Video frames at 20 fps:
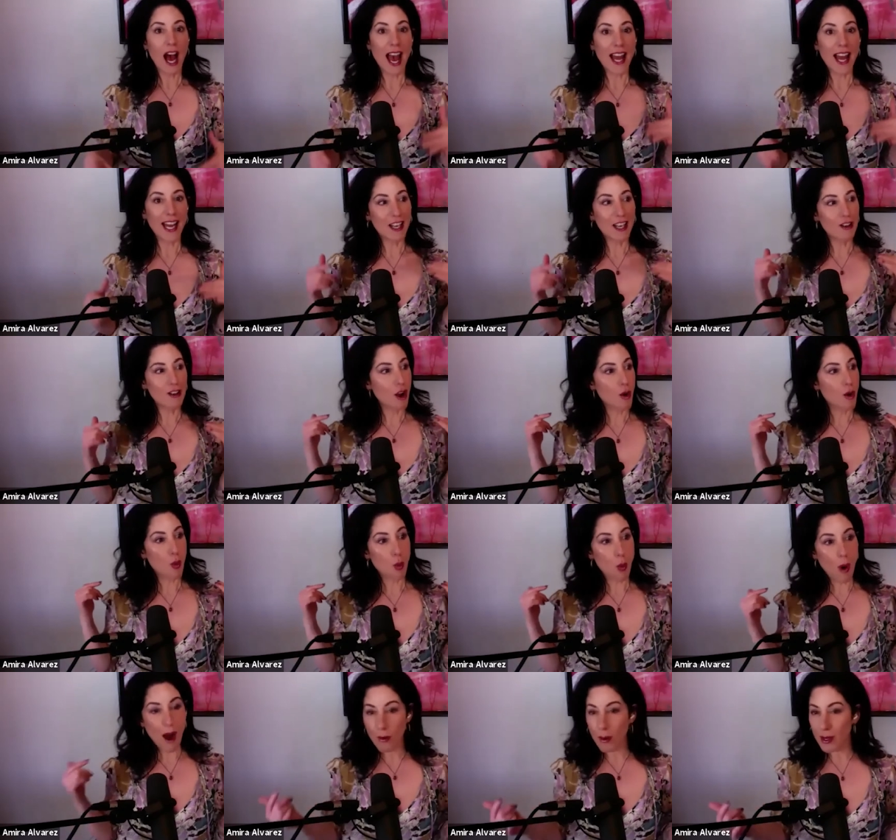I didn't know
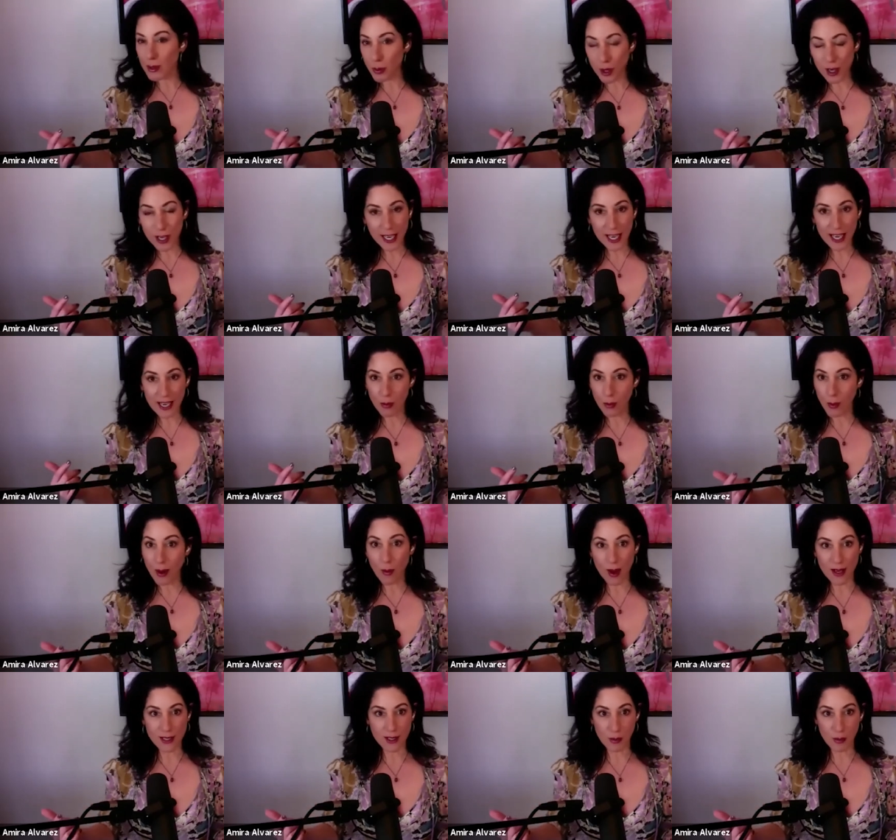what was working and
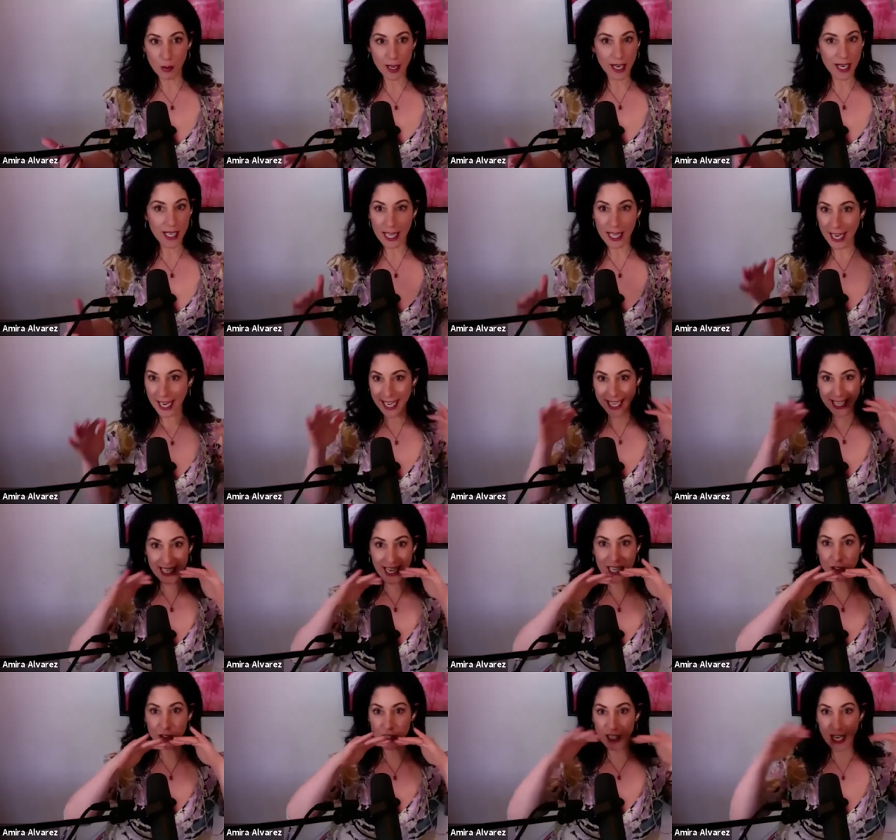what wasn't working. Like I
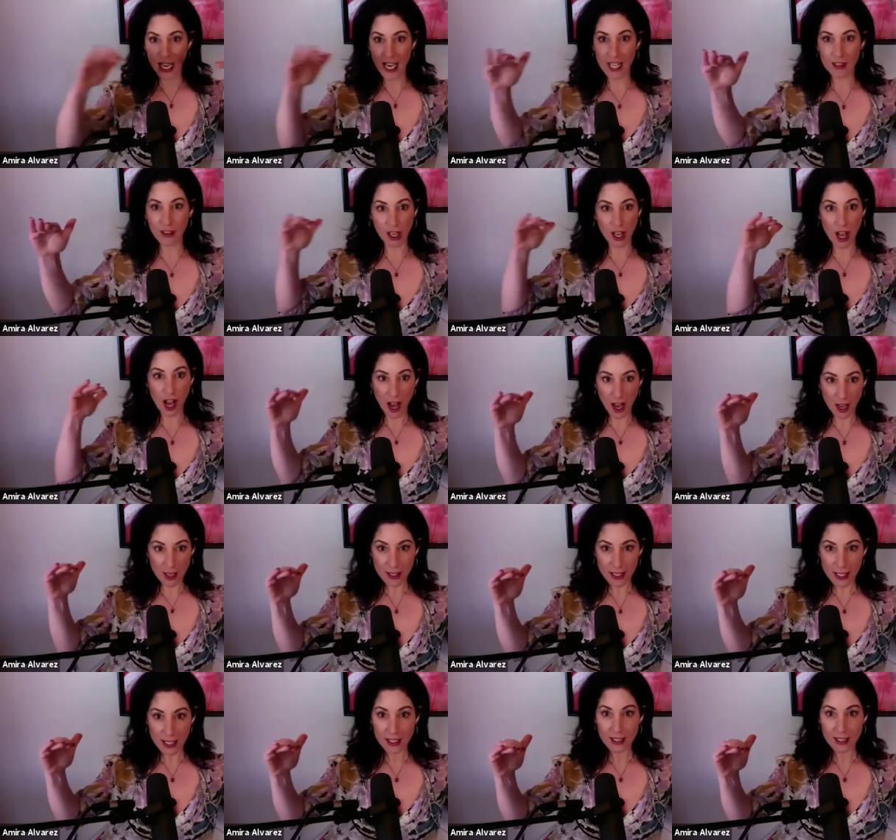didn't understand the
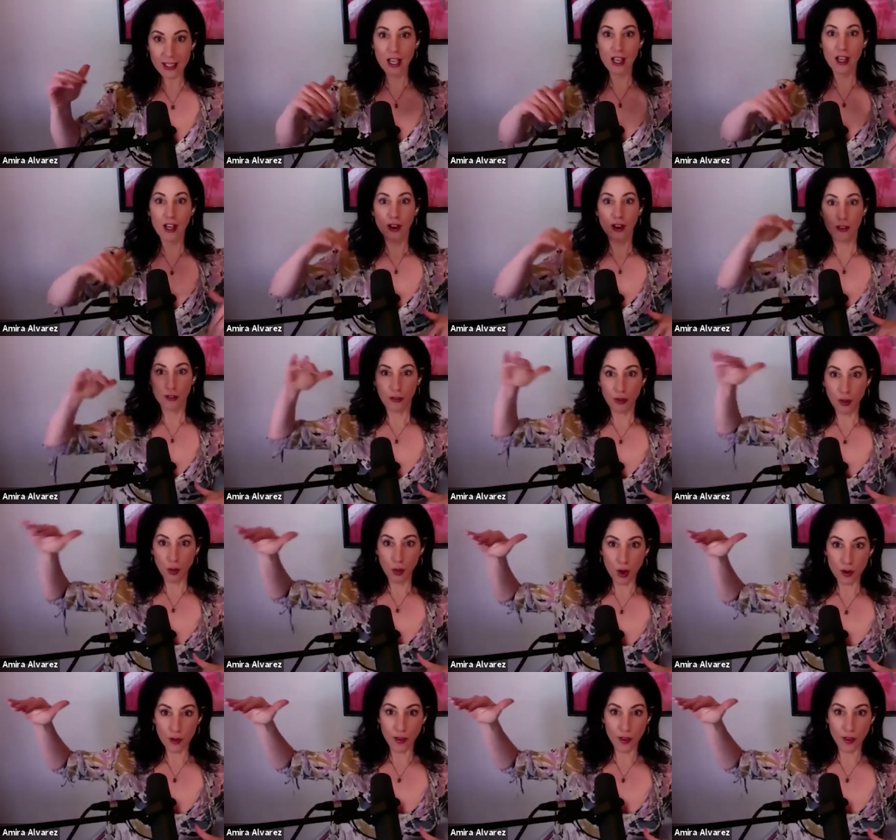causes
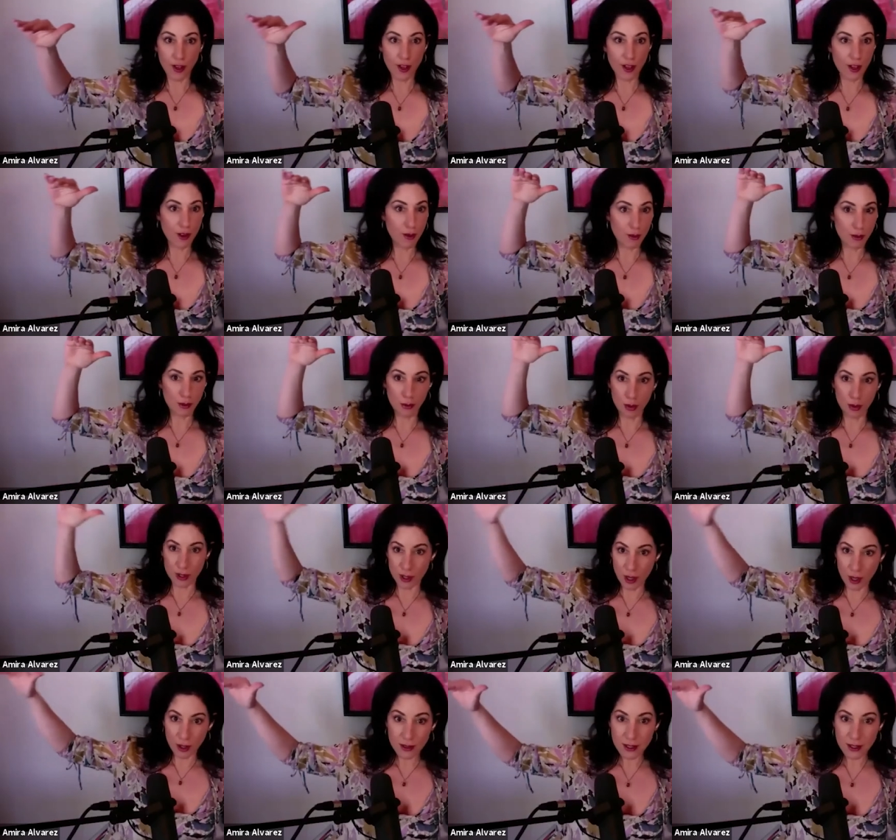for the
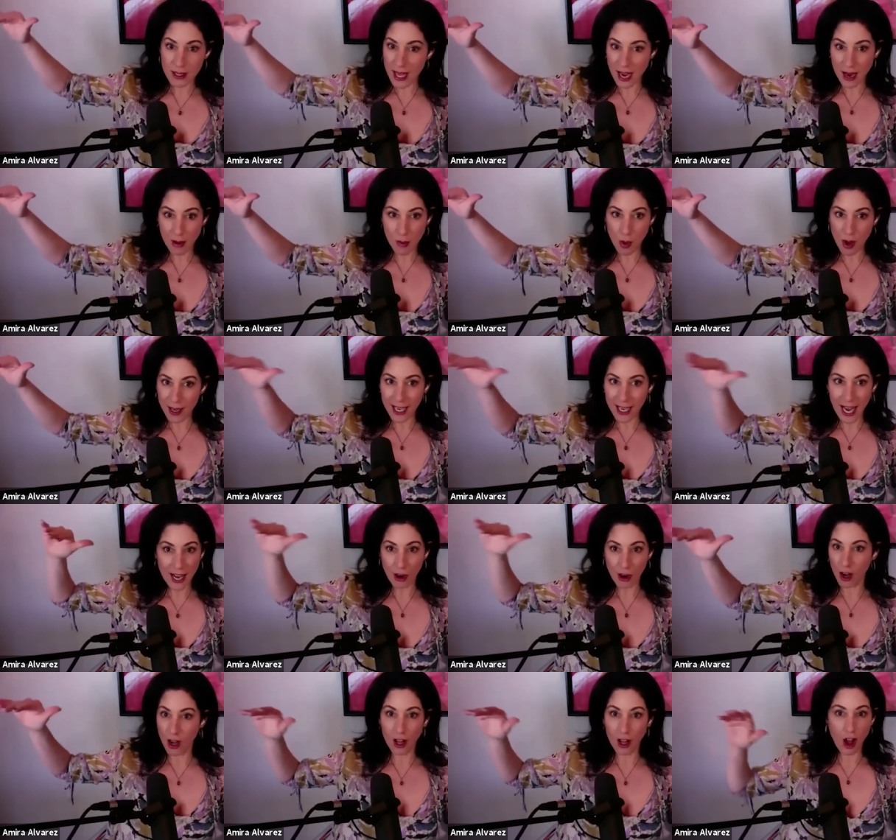results that I wanted
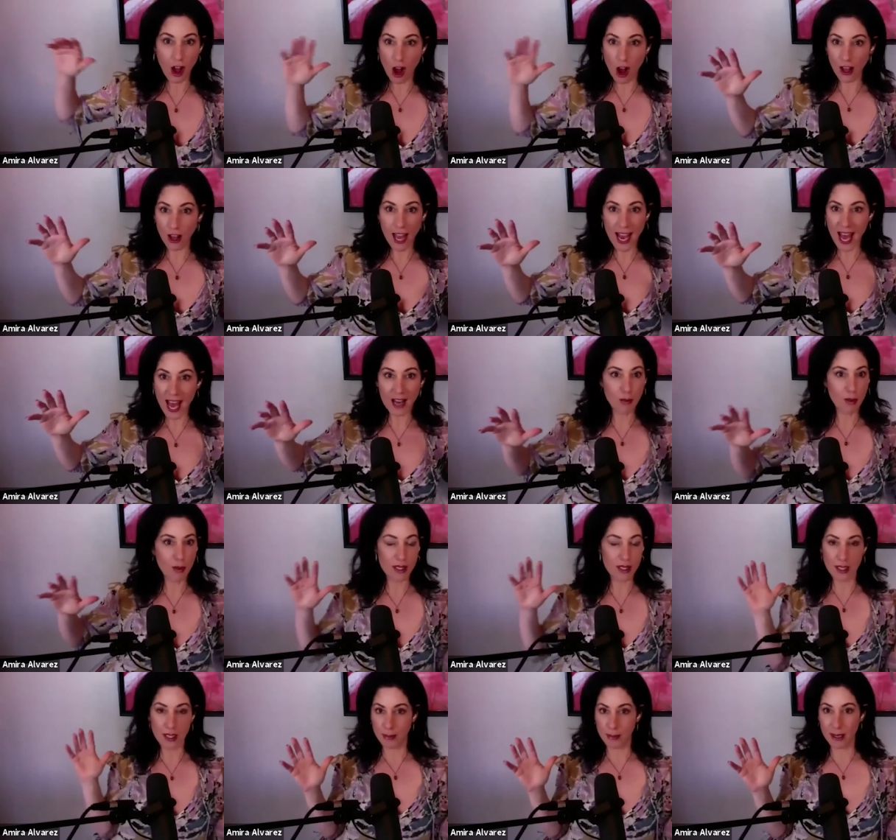at all. All I had
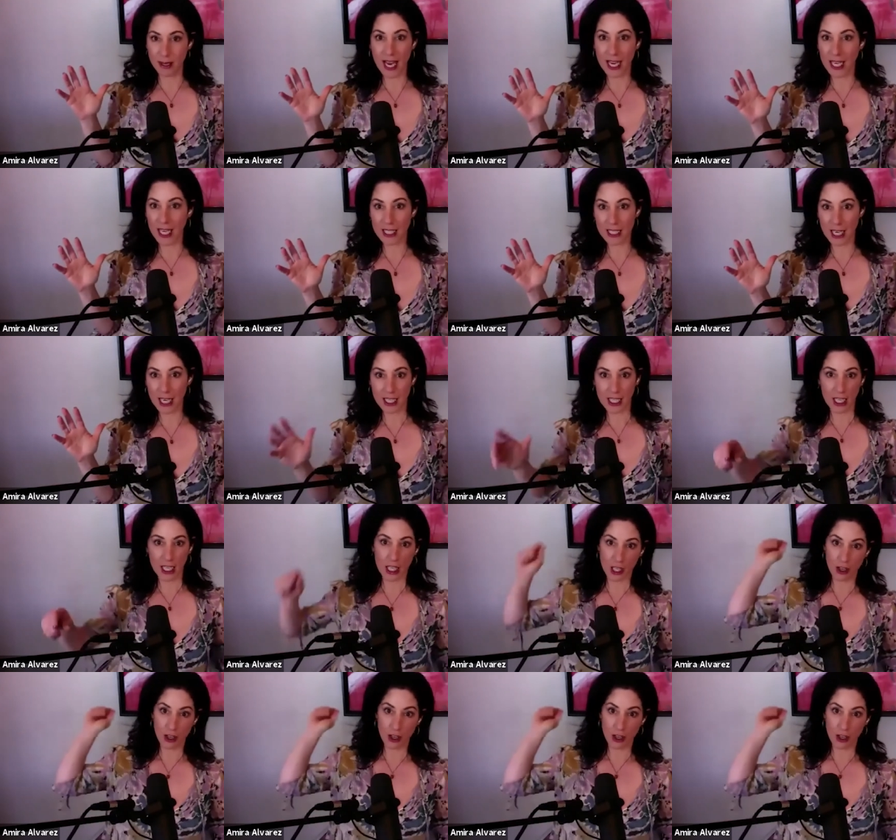was the spaghetti technique.